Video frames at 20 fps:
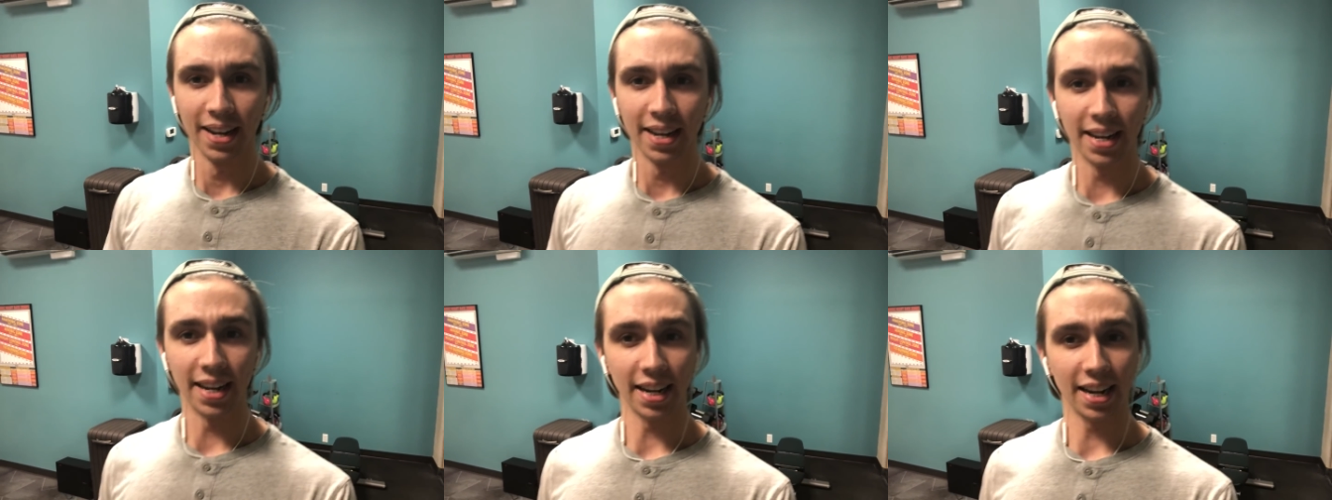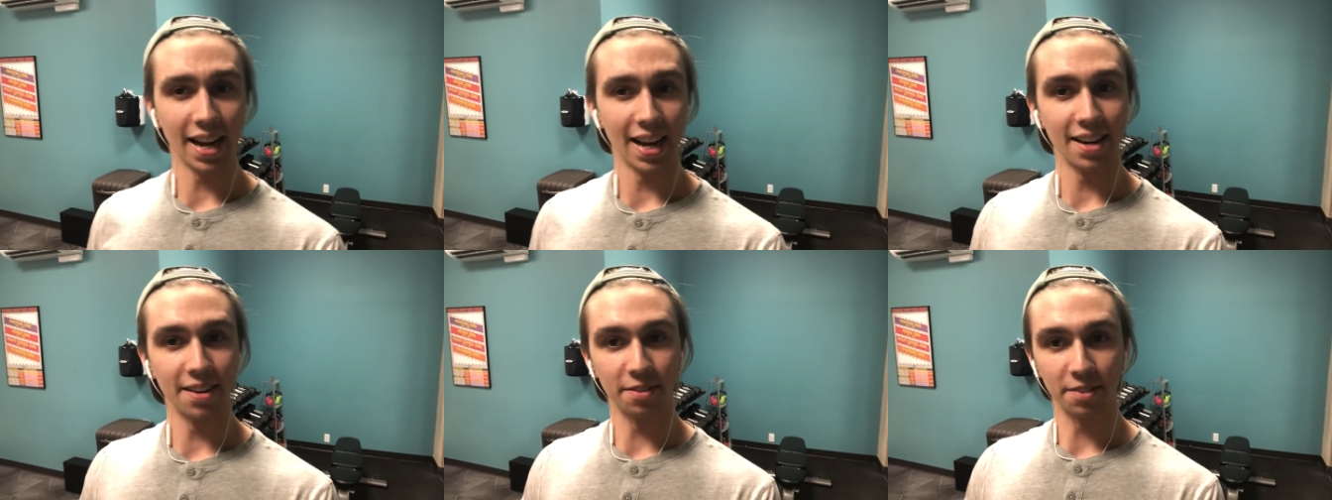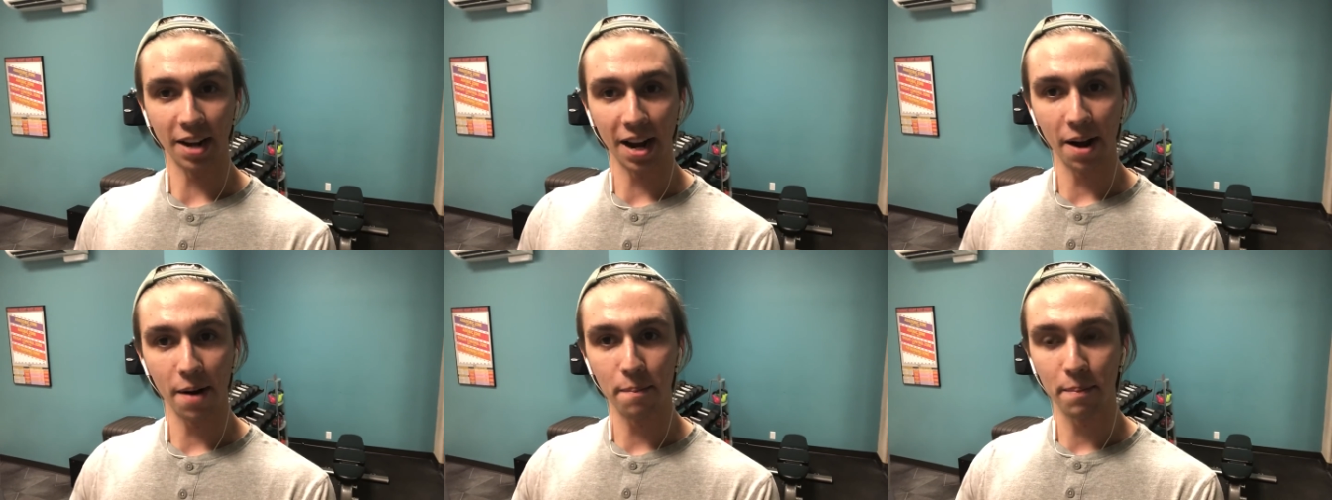It kind
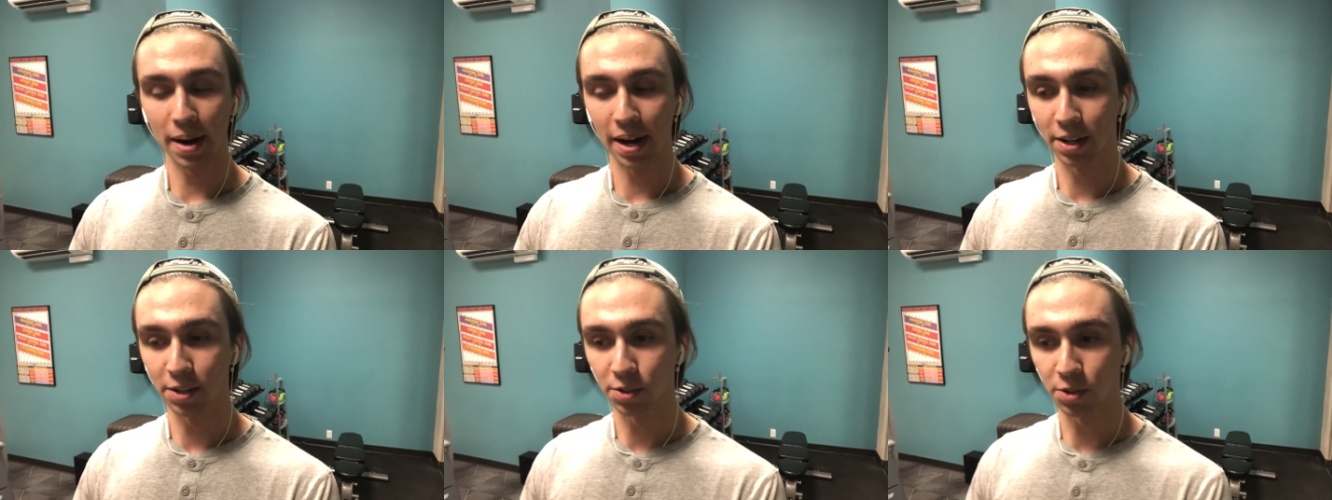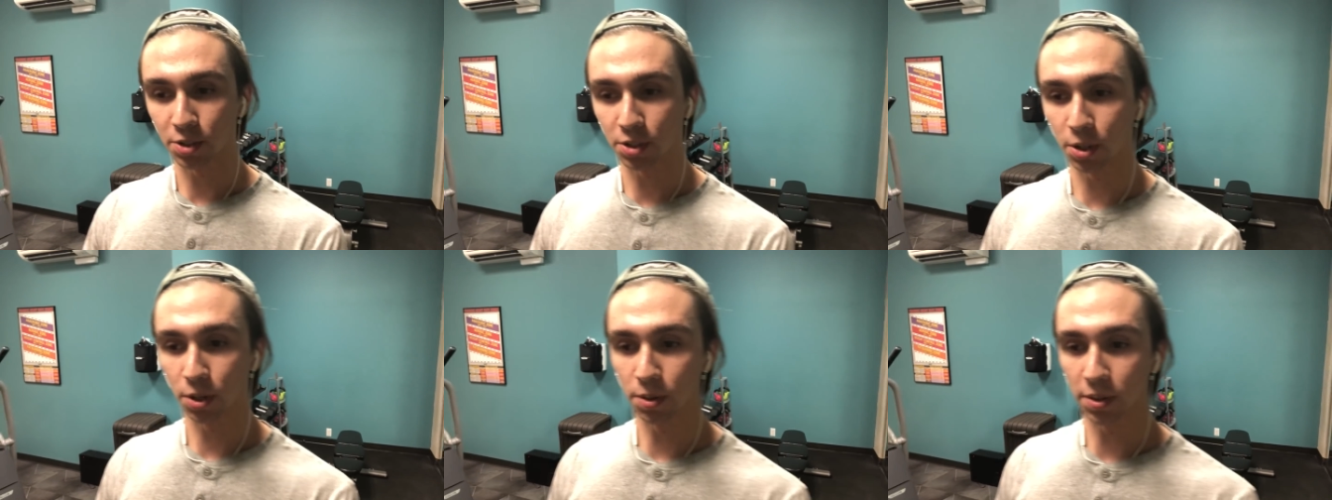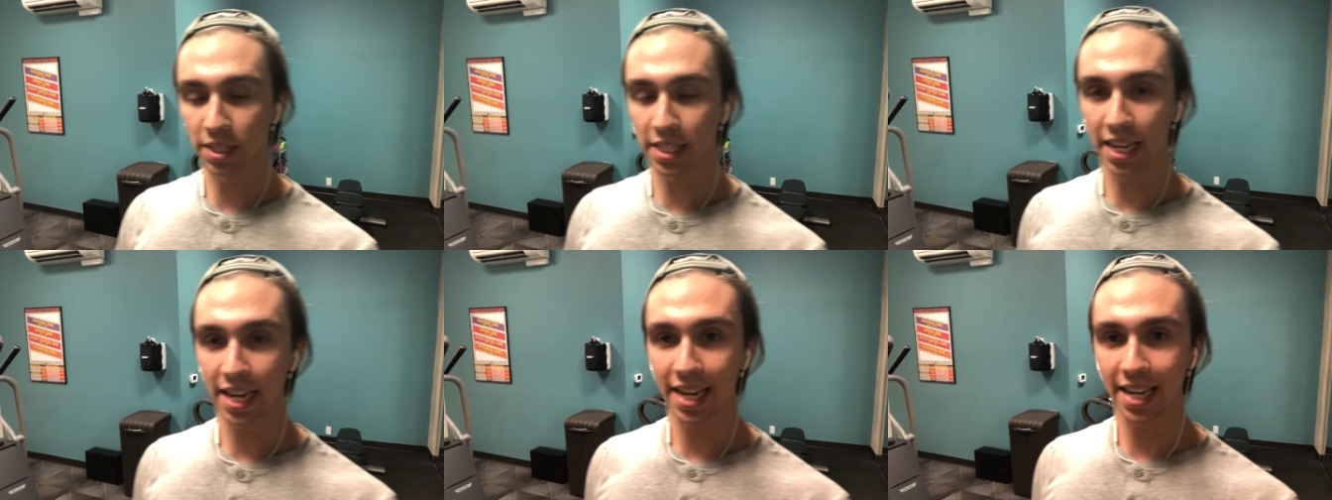of compounds. So
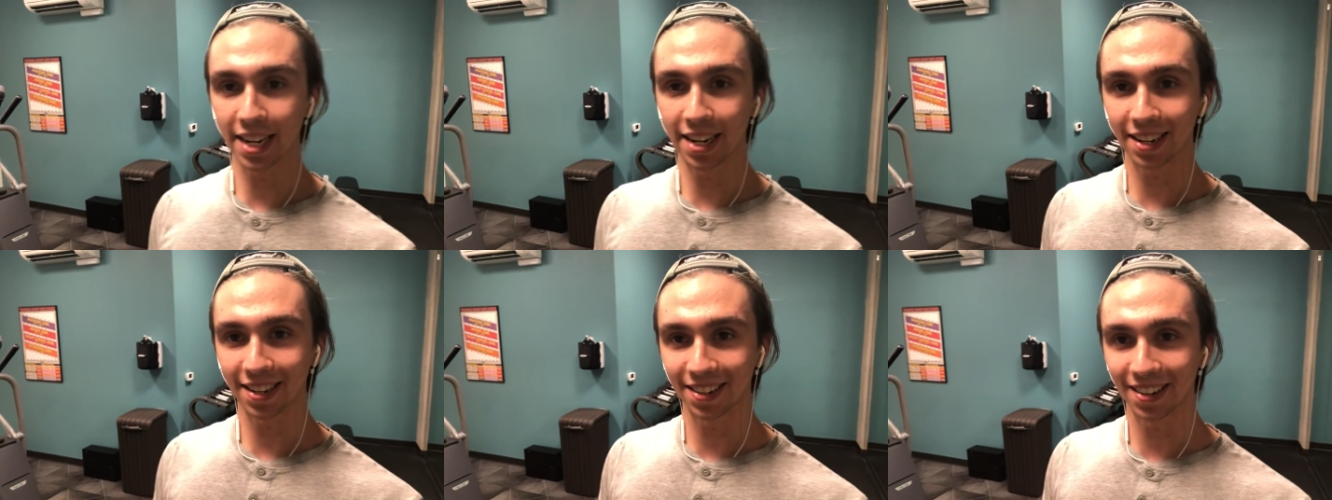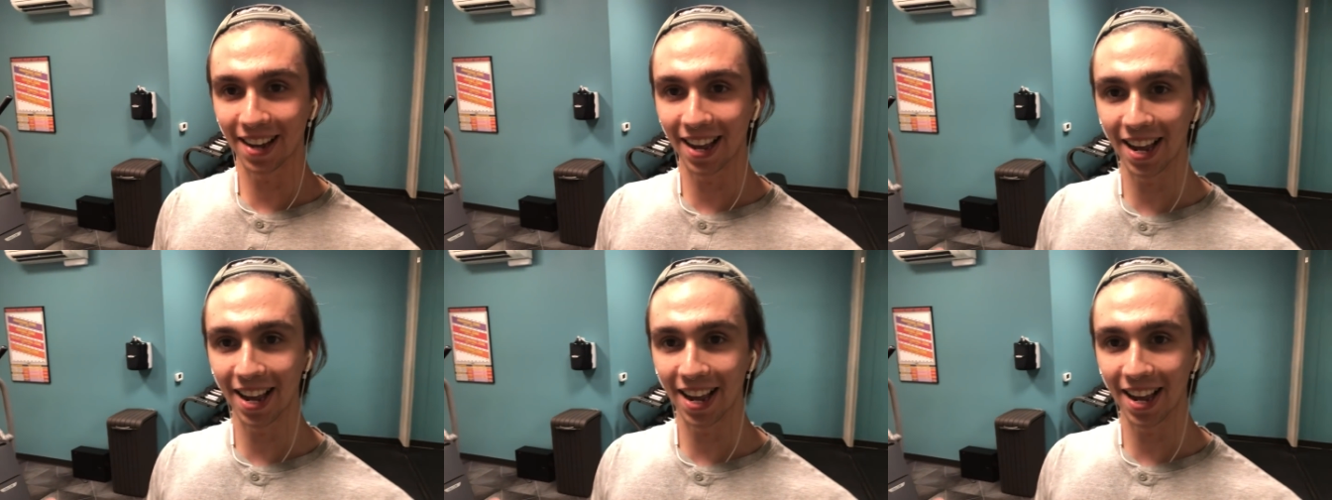take